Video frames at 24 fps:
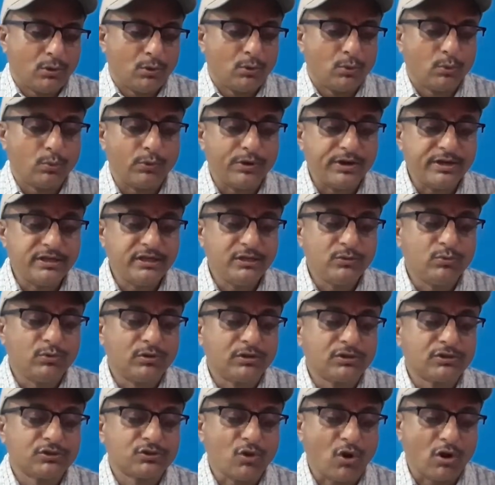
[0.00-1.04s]
Wendy
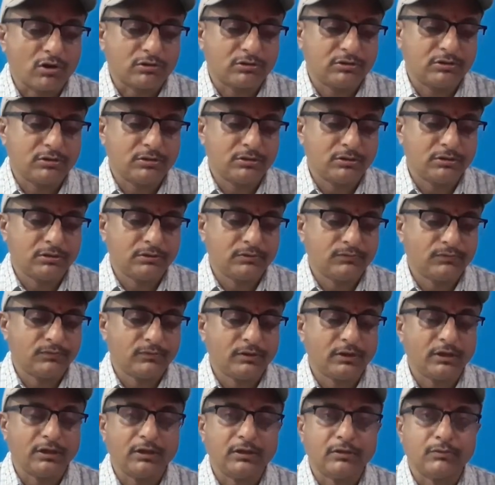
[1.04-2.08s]
was shocked
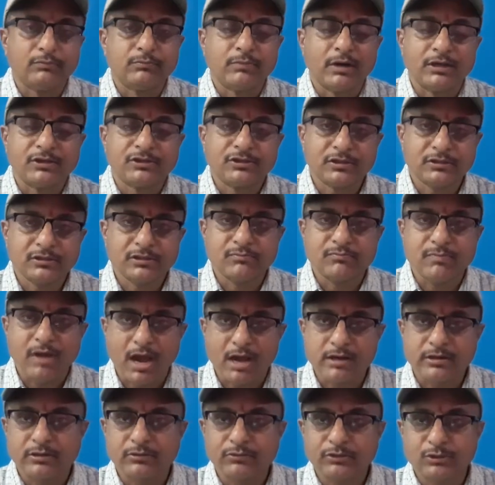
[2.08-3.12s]
by such a
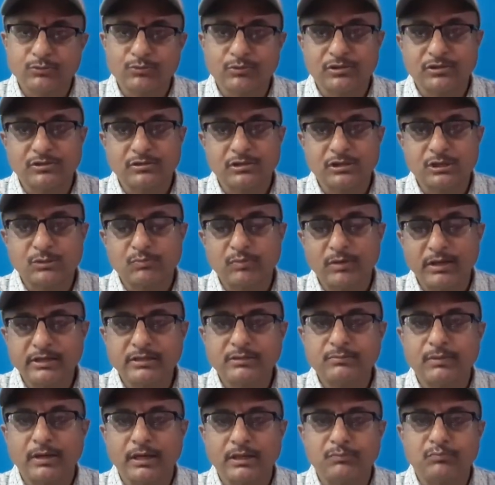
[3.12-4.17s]
manner which was
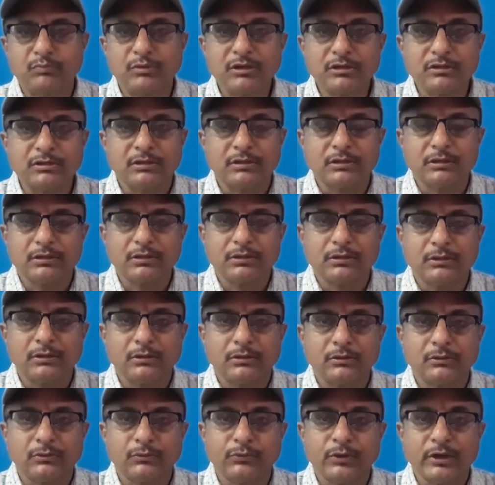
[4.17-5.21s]
displayed by Peter.
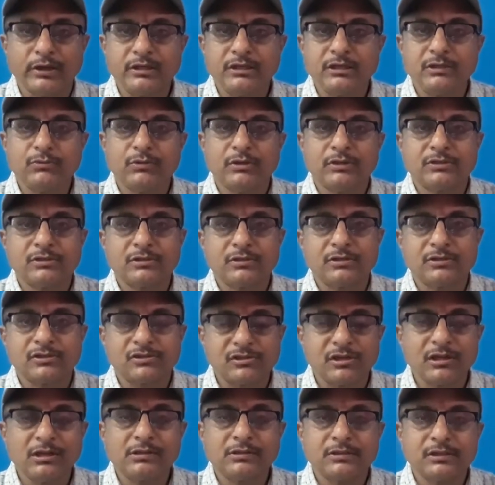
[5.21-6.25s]
Wendy was
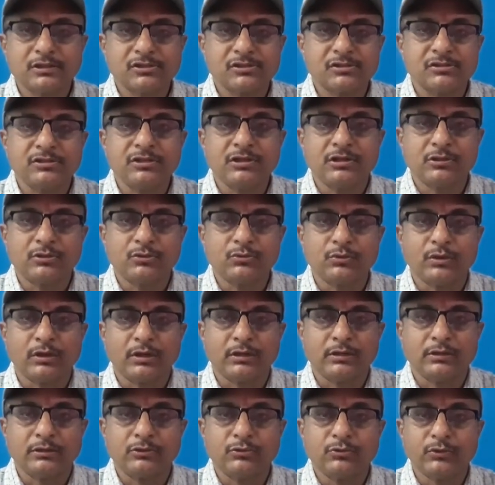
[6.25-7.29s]
still just near to
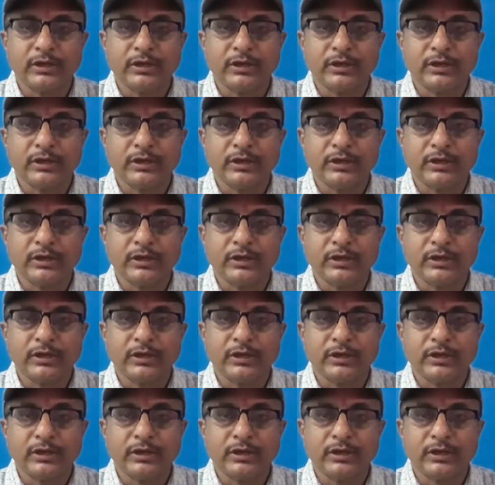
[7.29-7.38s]
her, to